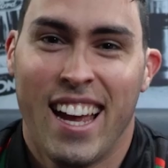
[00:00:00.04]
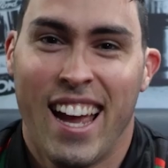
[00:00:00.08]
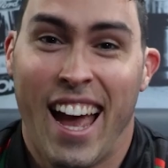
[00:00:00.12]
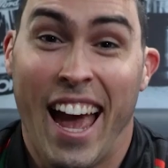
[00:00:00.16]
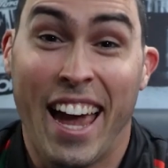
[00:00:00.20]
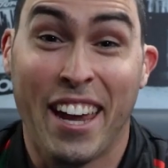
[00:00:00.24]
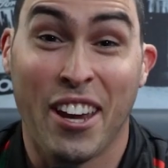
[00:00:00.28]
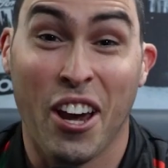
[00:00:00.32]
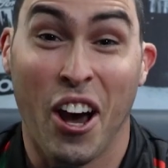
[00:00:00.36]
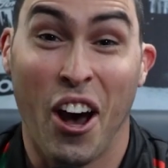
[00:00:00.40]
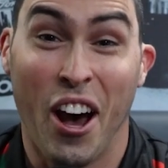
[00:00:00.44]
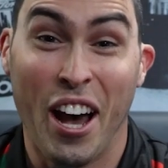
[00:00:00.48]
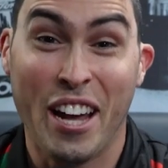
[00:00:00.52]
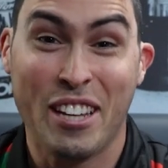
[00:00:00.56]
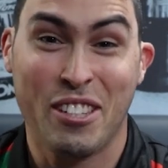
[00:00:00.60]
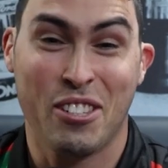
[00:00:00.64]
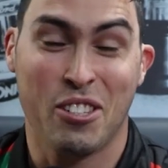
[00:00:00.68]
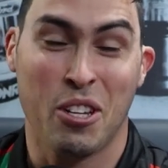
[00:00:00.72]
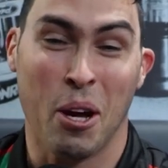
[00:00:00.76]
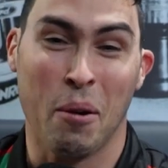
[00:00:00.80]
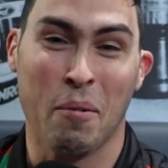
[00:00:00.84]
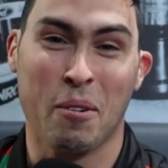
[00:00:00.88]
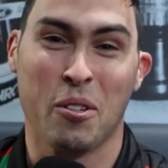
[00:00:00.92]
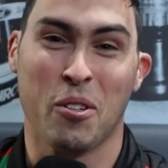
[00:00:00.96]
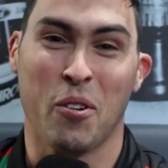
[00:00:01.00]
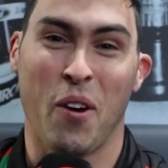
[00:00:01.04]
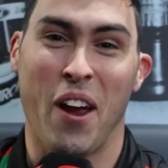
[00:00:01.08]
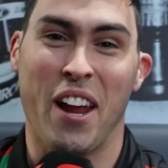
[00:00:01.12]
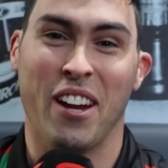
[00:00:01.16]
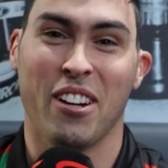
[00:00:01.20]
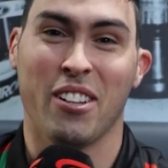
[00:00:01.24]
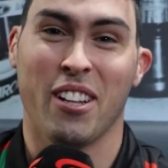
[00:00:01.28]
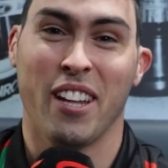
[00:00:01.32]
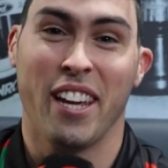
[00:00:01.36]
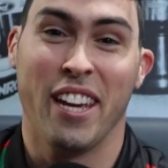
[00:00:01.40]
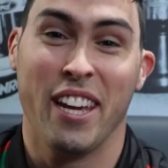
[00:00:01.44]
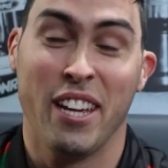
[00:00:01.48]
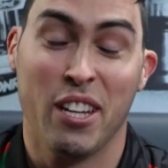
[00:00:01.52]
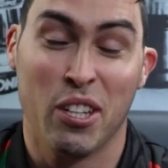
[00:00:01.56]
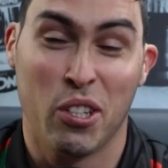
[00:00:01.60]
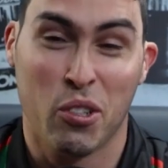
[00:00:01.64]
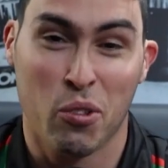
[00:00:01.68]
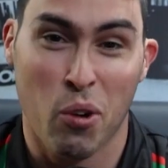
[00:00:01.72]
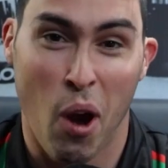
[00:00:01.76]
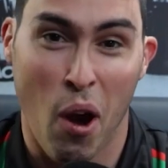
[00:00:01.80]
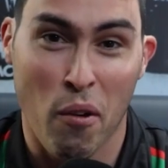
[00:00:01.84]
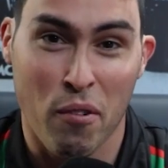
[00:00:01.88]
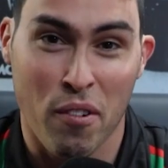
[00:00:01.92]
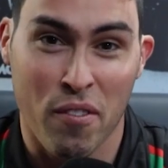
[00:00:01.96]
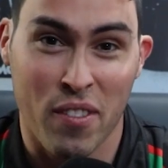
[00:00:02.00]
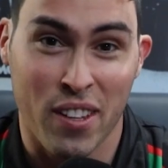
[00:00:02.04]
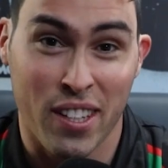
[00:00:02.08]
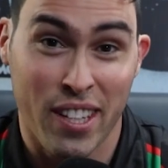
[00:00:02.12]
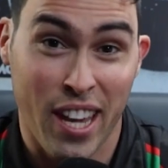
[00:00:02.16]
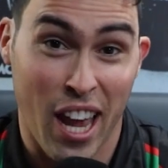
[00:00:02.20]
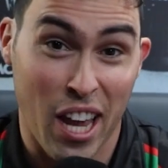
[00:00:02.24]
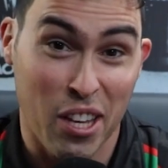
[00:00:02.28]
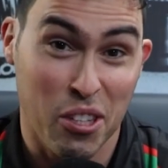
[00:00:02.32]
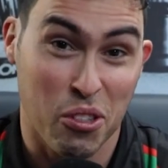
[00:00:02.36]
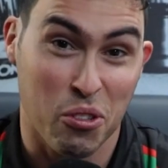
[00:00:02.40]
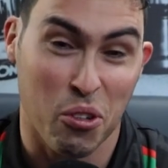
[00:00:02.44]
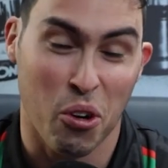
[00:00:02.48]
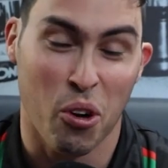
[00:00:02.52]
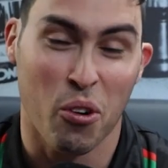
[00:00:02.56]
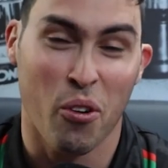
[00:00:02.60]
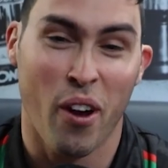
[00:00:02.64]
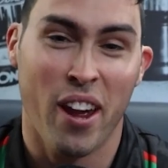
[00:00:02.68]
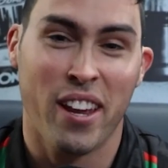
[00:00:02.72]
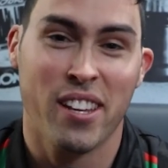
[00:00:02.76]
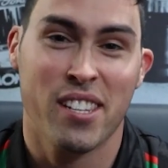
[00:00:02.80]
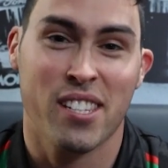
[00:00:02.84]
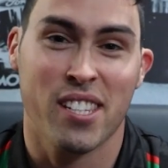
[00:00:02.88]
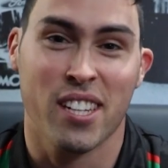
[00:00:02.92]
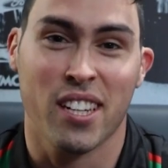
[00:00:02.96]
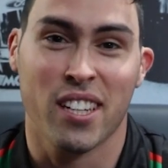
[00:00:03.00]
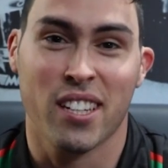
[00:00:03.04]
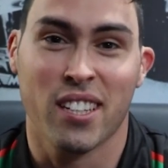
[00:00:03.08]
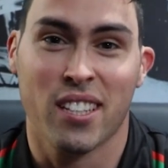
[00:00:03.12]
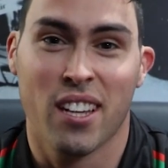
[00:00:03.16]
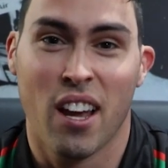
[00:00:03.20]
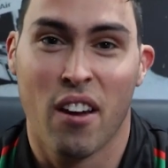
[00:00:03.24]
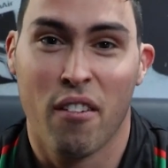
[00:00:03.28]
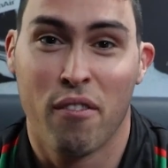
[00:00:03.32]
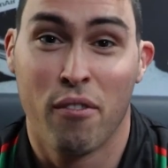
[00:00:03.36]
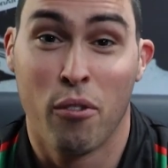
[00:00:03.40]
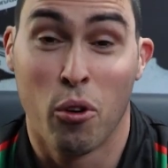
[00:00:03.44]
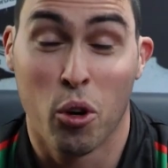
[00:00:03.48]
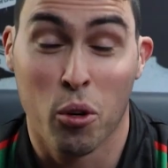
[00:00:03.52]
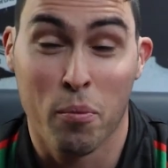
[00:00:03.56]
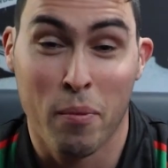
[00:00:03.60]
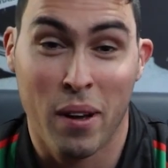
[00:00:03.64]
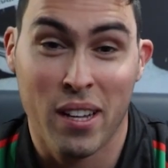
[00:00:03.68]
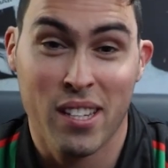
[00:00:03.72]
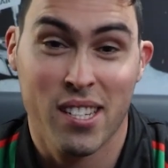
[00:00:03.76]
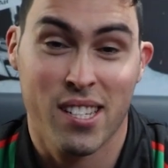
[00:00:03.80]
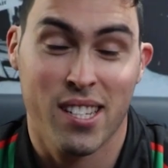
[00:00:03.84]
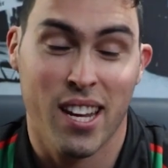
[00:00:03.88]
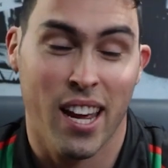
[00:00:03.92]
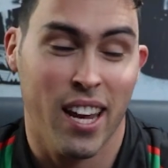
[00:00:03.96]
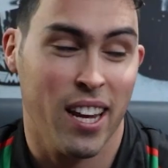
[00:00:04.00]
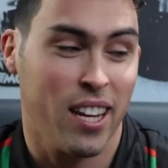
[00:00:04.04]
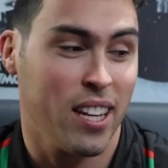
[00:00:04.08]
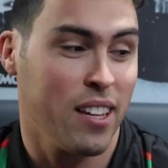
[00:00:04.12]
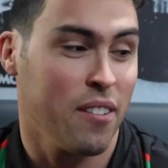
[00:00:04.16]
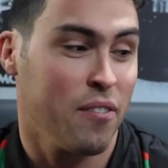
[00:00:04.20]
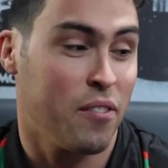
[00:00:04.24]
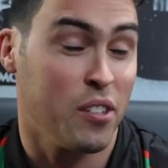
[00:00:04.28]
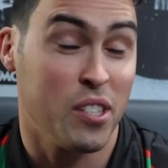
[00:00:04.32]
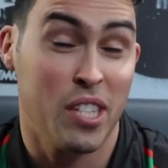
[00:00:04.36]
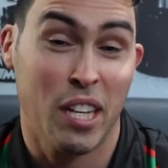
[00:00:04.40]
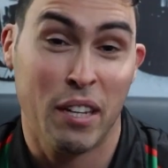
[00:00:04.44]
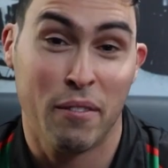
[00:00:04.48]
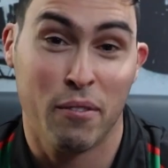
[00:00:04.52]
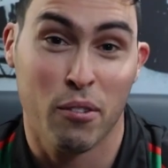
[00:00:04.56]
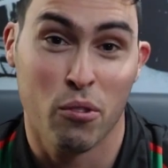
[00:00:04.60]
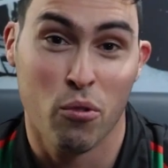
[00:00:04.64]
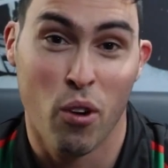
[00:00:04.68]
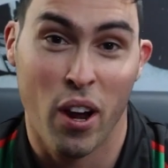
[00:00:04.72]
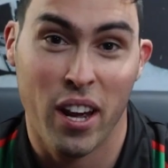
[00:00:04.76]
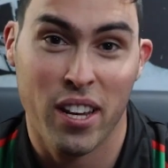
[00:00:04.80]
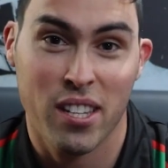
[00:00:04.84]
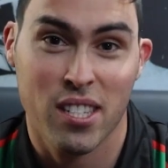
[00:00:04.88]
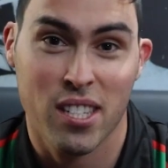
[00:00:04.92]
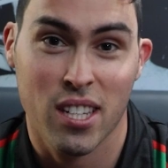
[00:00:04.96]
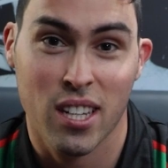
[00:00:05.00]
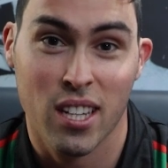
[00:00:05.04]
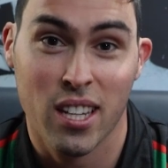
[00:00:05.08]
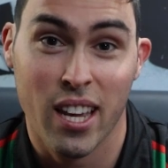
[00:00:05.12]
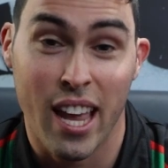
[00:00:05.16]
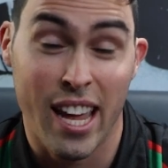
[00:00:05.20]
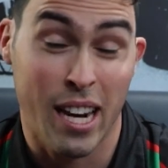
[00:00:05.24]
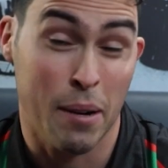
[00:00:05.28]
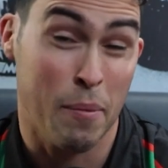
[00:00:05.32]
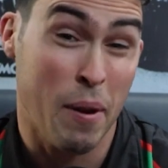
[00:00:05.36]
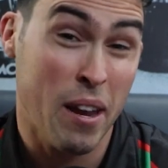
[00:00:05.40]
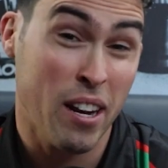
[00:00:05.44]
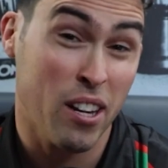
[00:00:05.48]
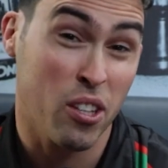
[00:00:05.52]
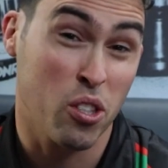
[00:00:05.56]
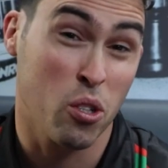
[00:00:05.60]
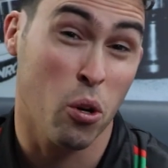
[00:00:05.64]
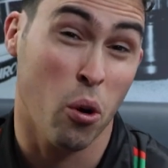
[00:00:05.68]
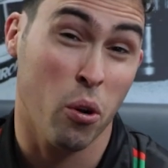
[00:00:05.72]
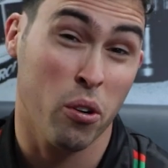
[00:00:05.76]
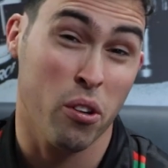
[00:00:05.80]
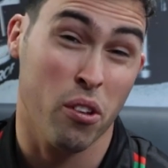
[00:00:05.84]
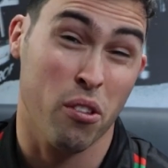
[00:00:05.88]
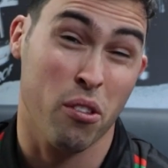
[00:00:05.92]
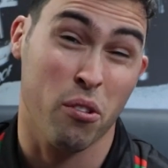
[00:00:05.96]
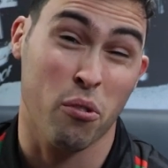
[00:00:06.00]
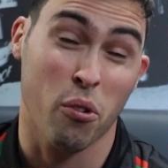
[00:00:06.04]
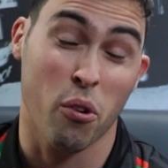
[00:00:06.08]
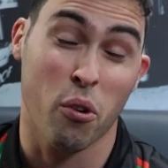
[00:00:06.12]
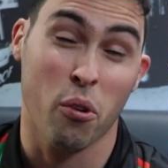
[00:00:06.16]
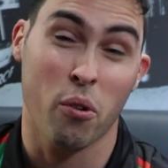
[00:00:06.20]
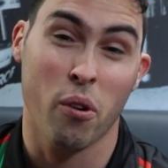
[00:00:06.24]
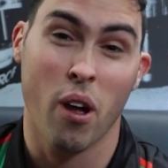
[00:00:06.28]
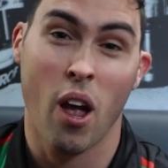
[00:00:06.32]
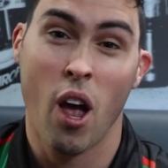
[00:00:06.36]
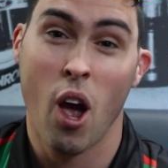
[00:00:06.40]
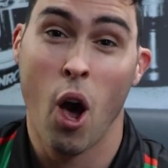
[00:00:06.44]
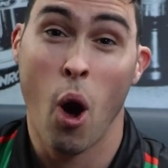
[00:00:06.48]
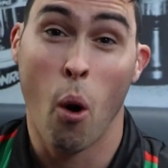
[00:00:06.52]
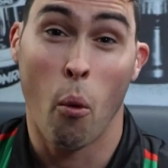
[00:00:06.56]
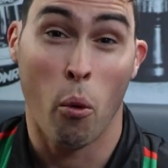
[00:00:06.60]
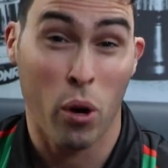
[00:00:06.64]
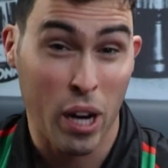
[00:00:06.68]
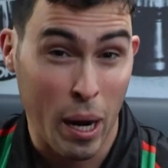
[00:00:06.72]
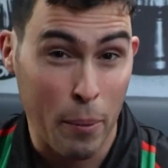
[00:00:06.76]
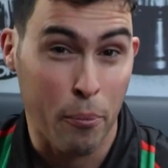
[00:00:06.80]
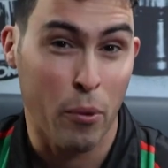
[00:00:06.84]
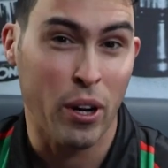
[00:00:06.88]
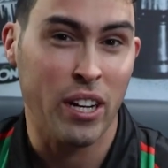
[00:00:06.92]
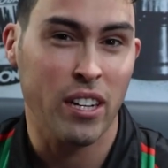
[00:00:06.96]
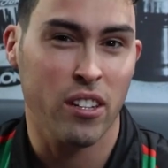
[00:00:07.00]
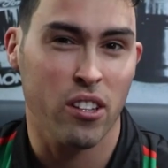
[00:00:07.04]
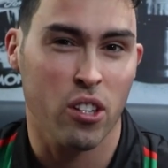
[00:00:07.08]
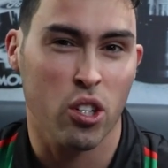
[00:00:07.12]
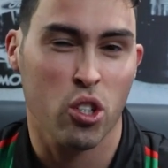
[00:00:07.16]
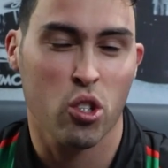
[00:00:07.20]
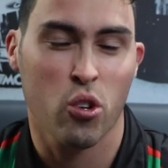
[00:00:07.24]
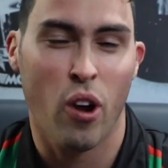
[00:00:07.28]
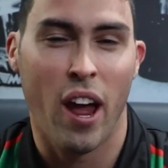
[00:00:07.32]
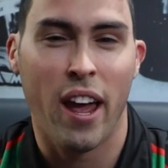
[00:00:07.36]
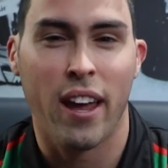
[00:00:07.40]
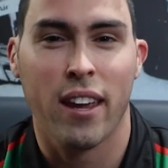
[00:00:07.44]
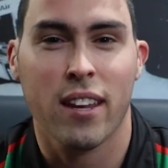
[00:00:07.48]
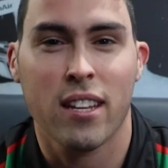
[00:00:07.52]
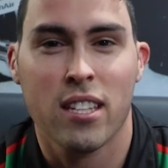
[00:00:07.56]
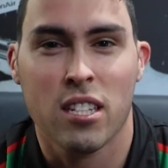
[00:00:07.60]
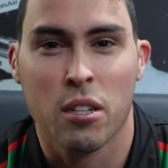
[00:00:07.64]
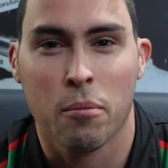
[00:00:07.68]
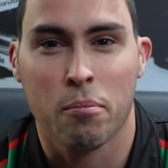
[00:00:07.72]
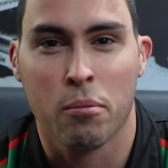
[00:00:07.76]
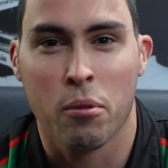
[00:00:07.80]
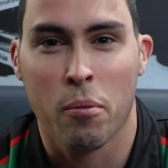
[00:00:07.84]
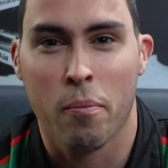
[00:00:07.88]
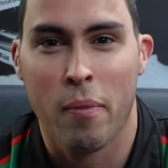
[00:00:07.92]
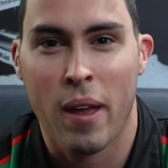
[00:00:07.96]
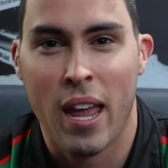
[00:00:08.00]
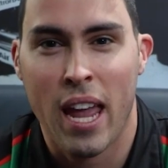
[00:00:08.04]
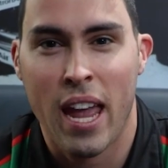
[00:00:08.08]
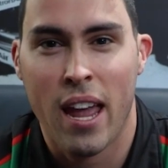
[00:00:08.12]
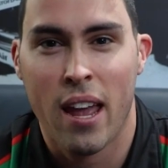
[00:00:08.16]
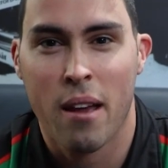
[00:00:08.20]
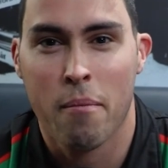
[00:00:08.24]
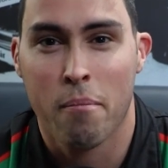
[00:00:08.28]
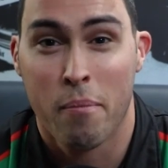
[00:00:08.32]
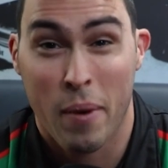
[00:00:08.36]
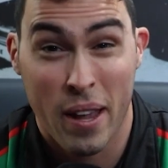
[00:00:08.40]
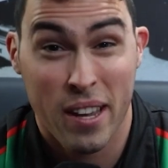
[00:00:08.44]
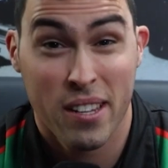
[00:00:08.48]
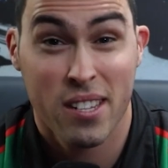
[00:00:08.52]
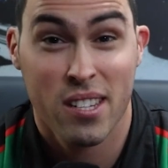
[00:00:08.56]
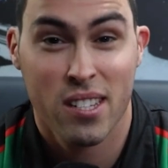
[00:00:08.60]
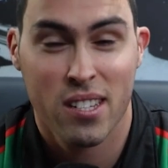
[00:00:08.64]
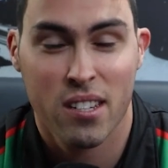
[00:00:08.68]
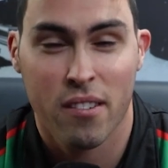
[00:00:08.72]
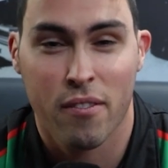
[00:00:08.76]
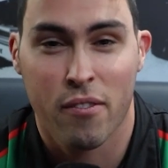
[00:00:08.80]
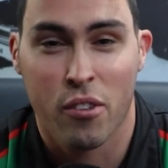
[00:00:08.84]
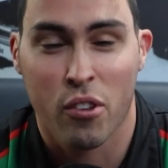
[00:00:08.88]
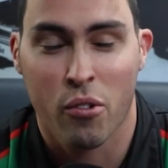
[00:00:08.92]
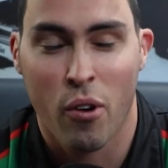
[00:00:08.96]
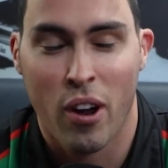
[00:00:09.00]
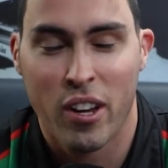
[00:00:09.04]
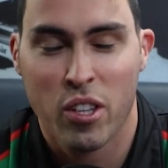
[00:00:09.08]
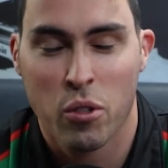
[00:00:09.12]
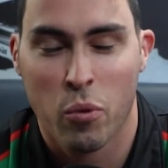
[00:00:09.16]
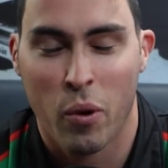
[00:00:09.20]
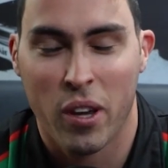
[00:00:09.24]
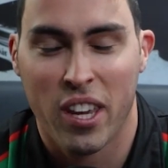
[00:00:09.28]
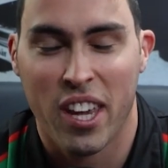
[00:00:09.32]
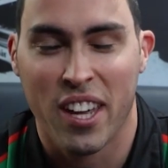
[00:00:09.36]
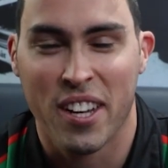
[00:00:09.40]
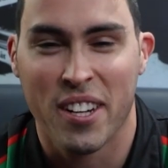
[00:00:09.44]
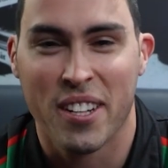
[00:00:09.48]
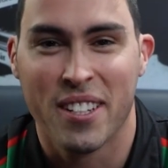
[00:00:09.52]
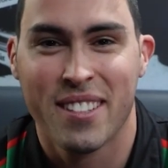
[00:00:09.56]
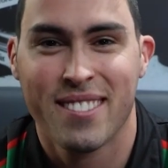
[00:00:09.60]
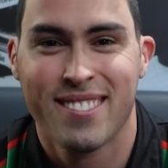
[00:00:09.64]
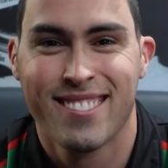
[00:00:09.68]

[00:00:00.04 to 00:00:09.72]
Hey guys, Thomas Randle here, driver of the Castrol Racing Ford Mustang for Tickford Racing, and I'm here to talk you through what I bring to the track to prepare best for the race weekend.